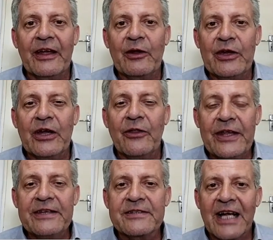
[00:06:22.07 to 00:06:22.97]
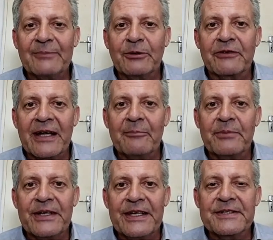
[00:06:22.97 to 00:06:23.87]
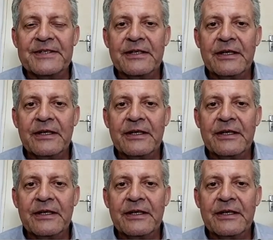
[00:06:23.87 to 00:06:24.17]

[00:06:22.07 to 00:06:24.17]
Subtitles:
these type of companies,